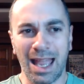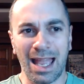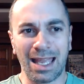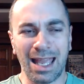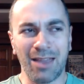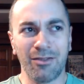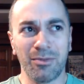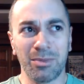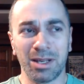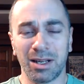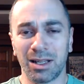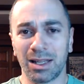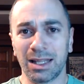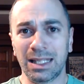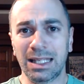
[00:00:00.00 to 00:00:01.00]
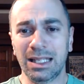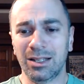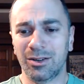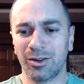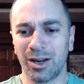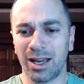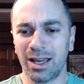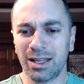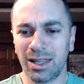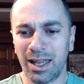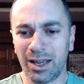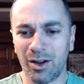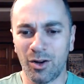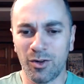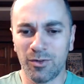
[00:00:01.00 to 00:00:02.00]
gave him an elite grade,
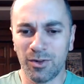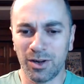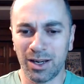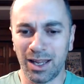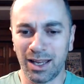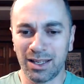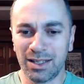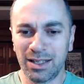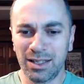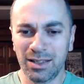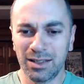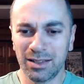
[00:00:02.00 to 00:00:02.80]
like over 90.